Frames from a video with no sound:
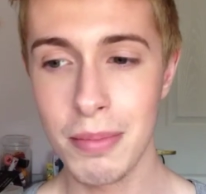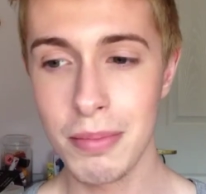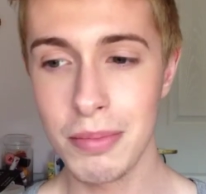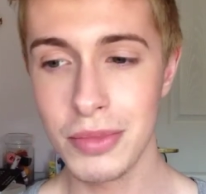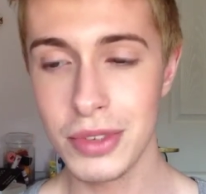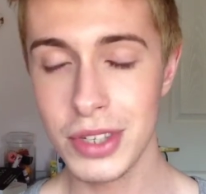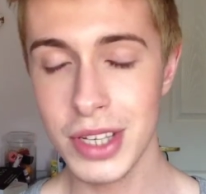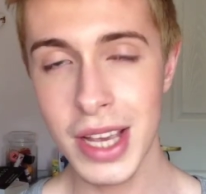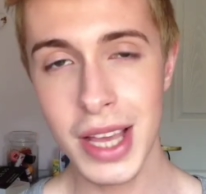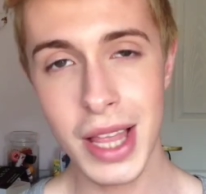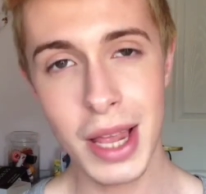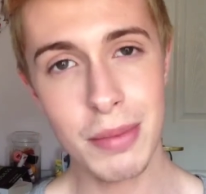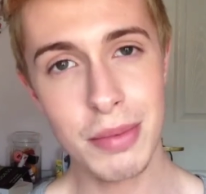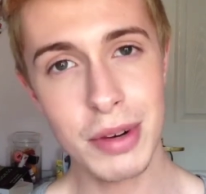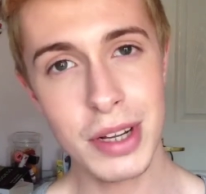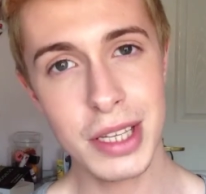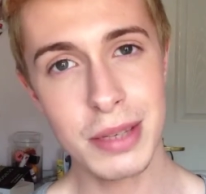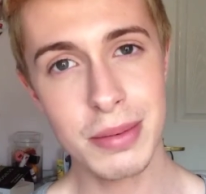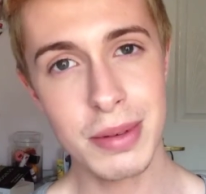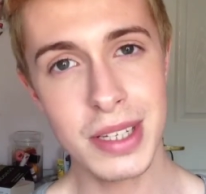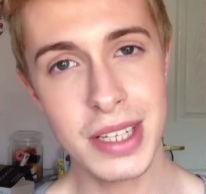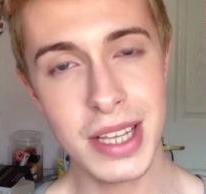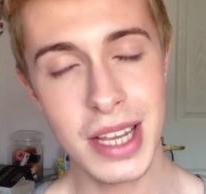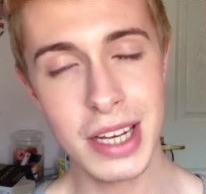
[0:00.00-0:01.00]
So yeah, that
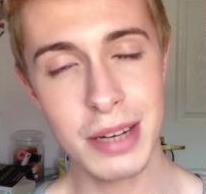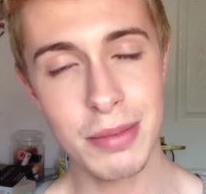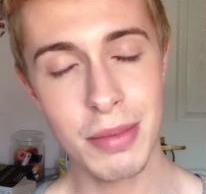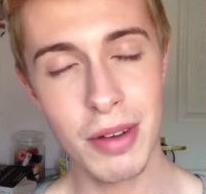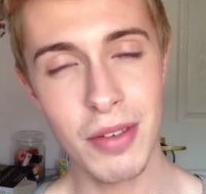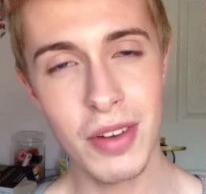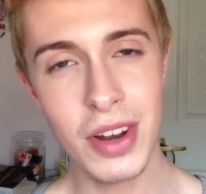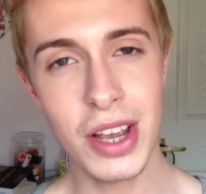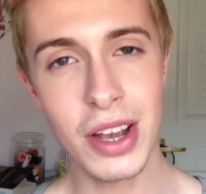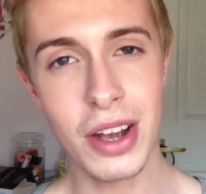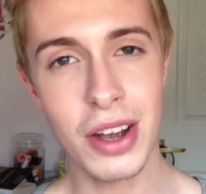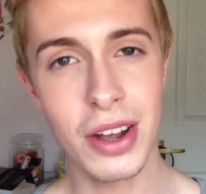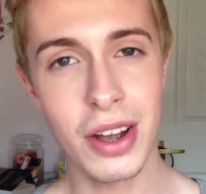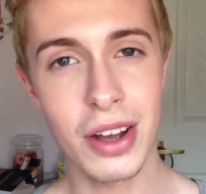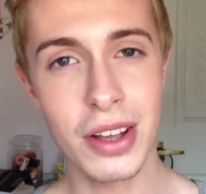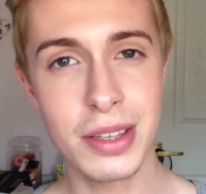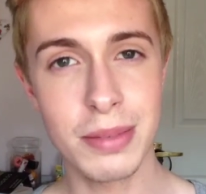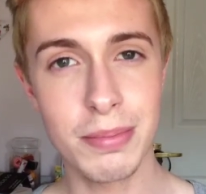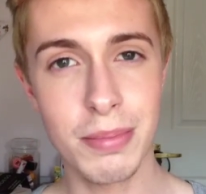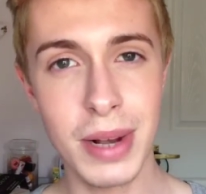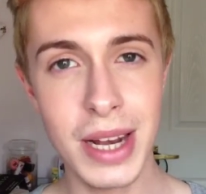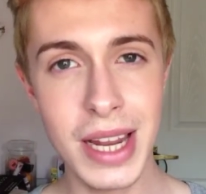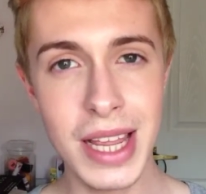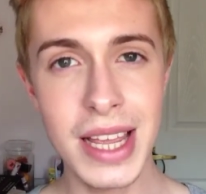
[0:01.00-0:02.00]
brings me to the end of my video, guys.
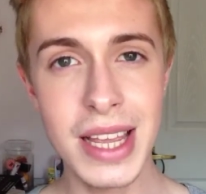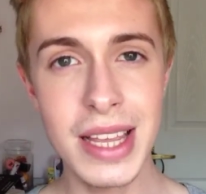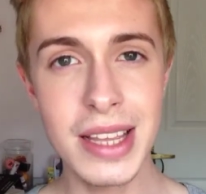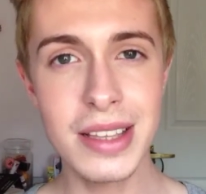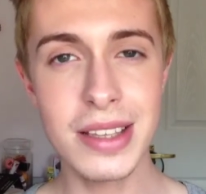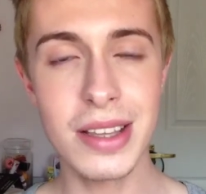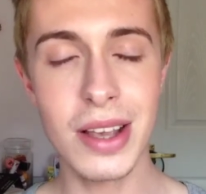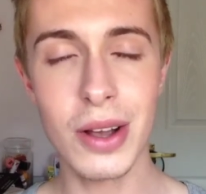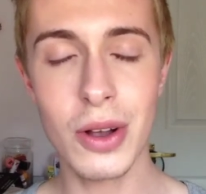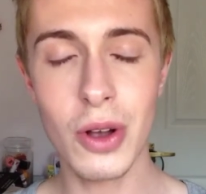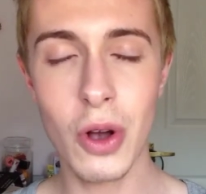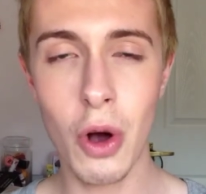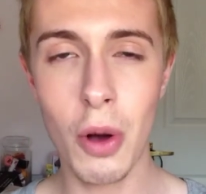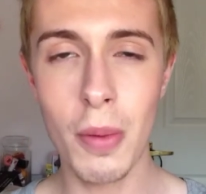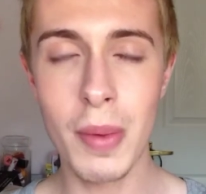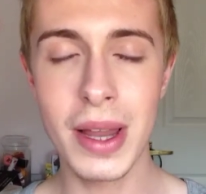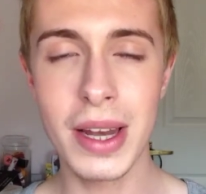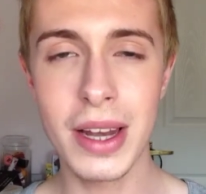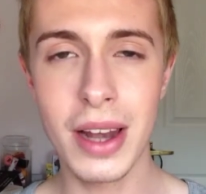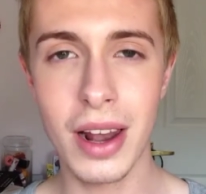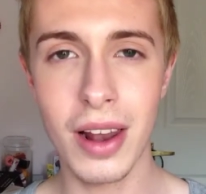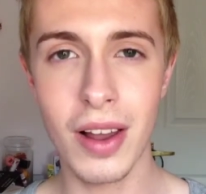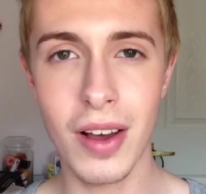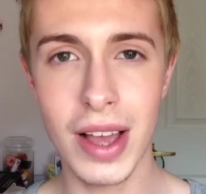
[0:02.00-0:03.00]
Please
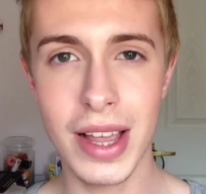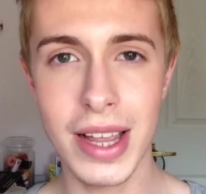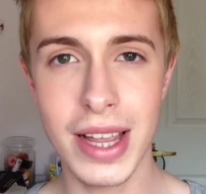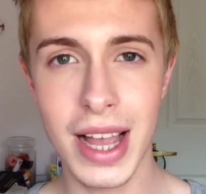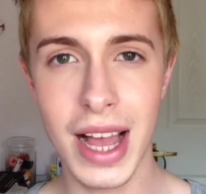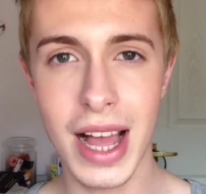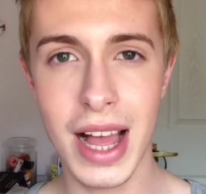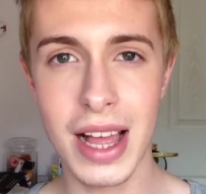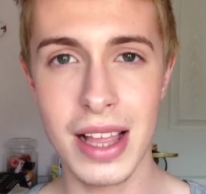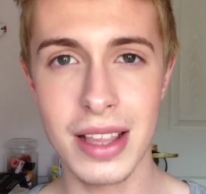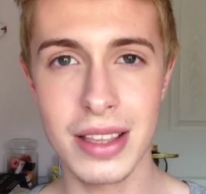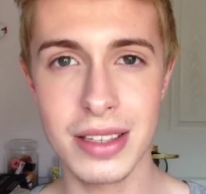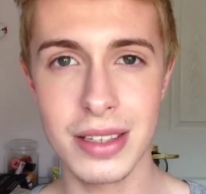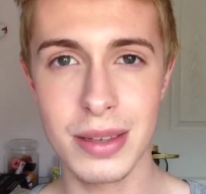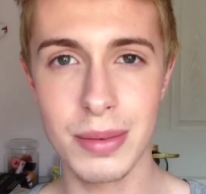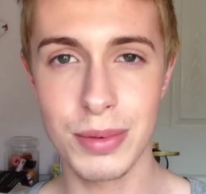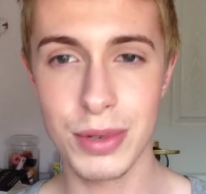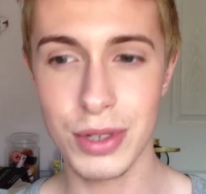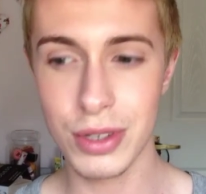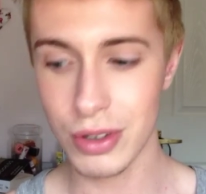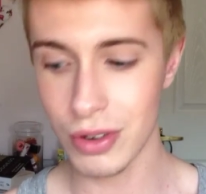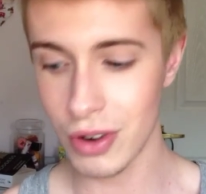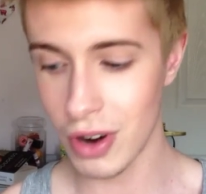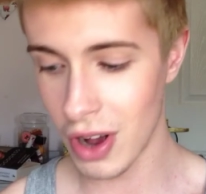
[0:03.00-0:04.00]
comment, like and
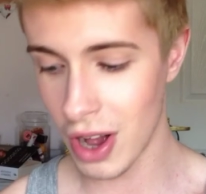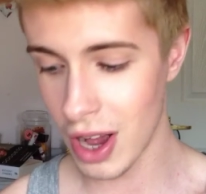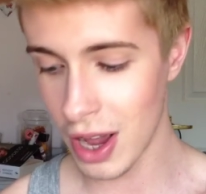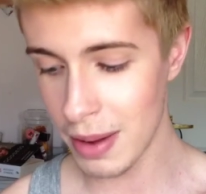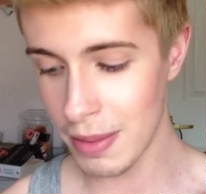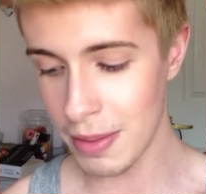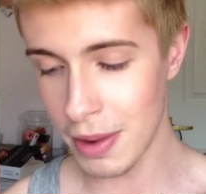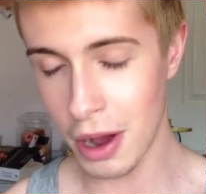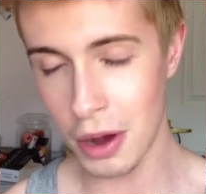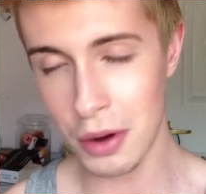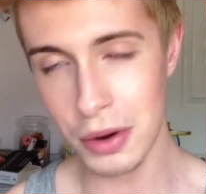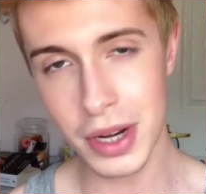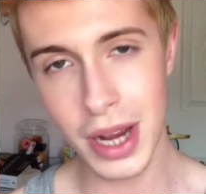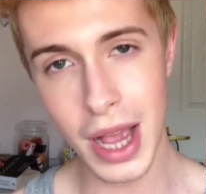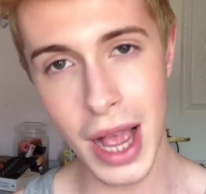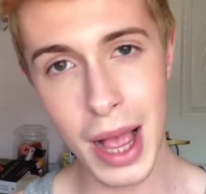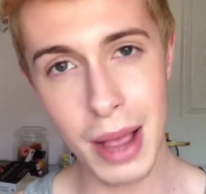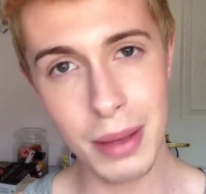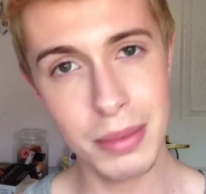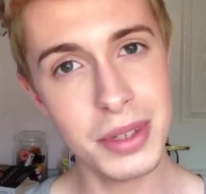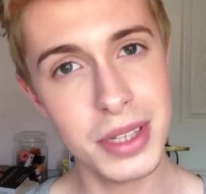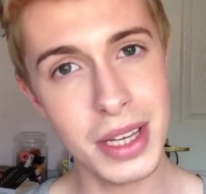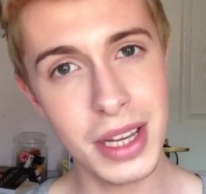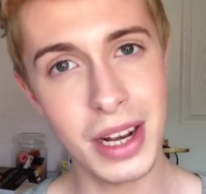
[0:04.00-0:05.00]
subscribe. I would
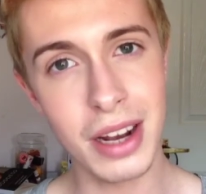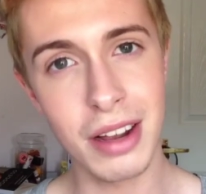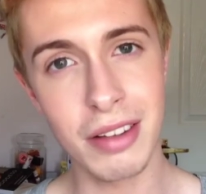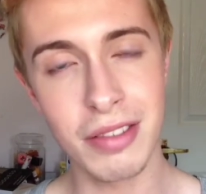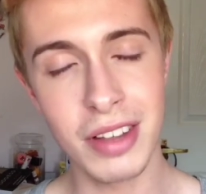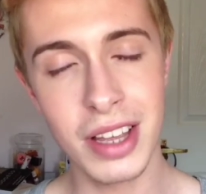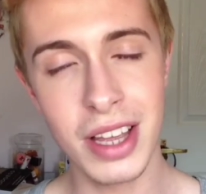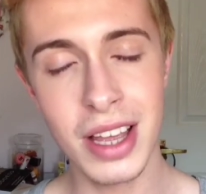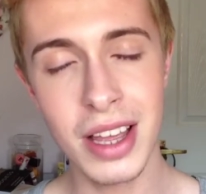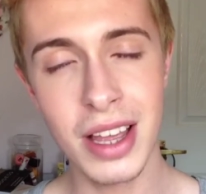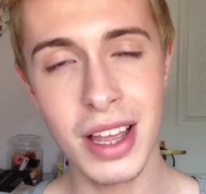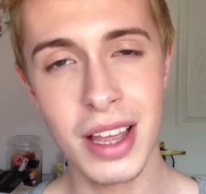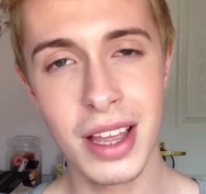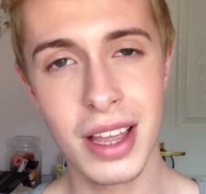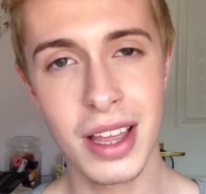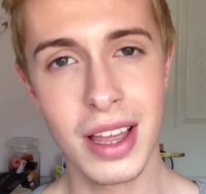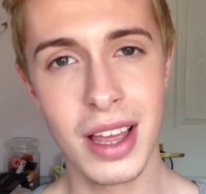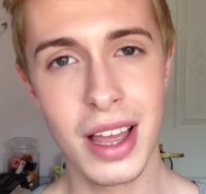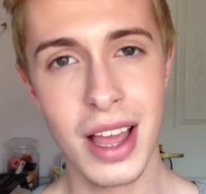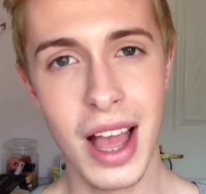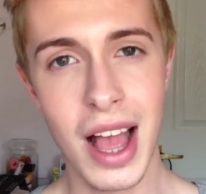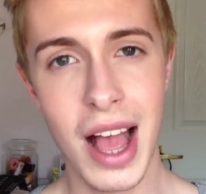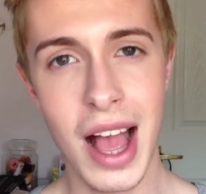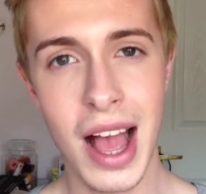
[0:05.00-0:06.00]
absolutely love it.
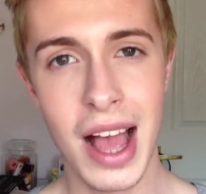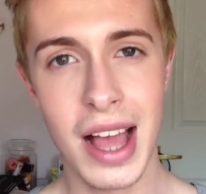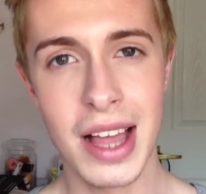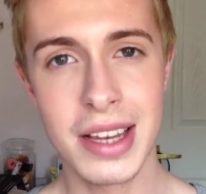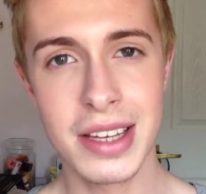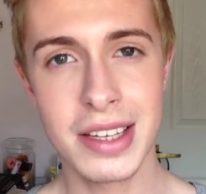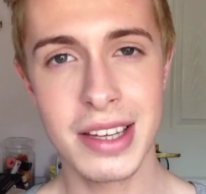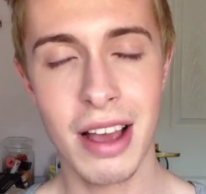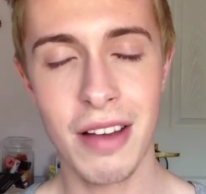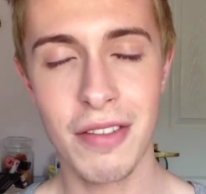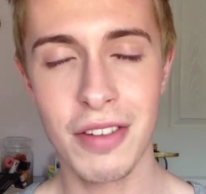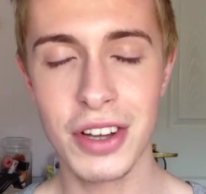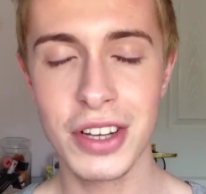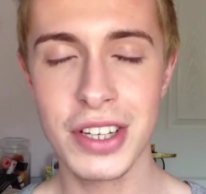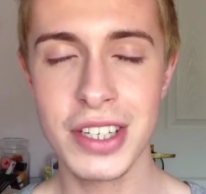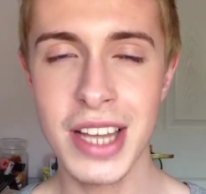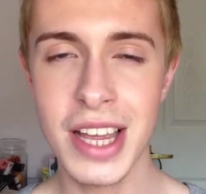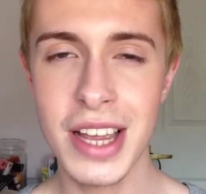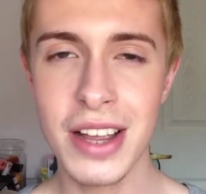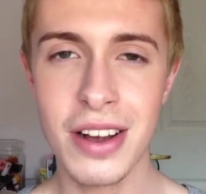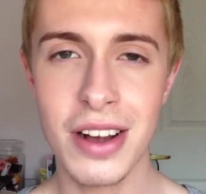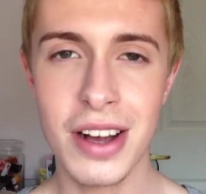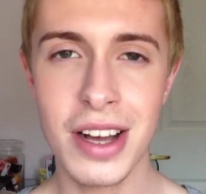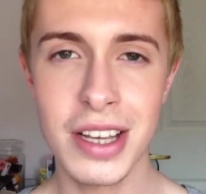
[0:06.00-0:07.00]
And have a good
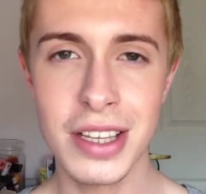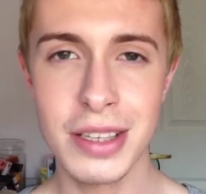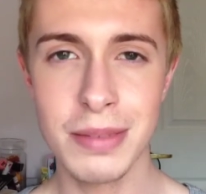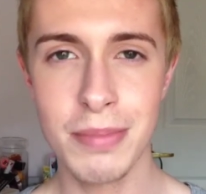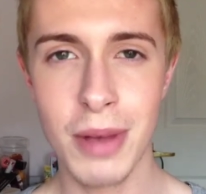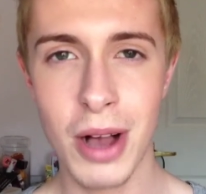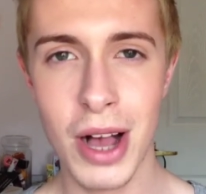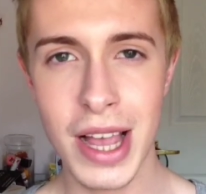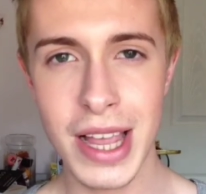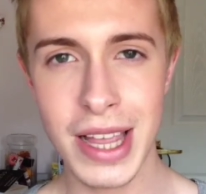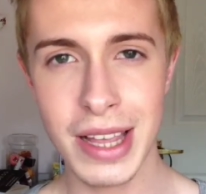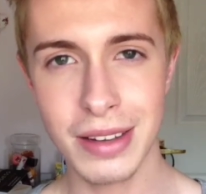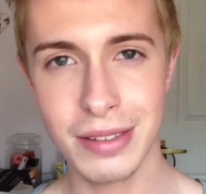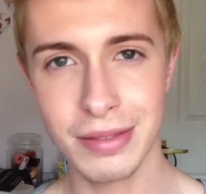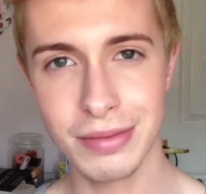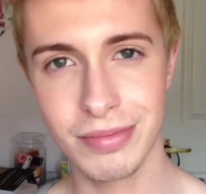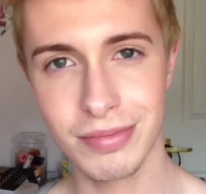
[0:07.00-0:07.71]
day, guys. Bye.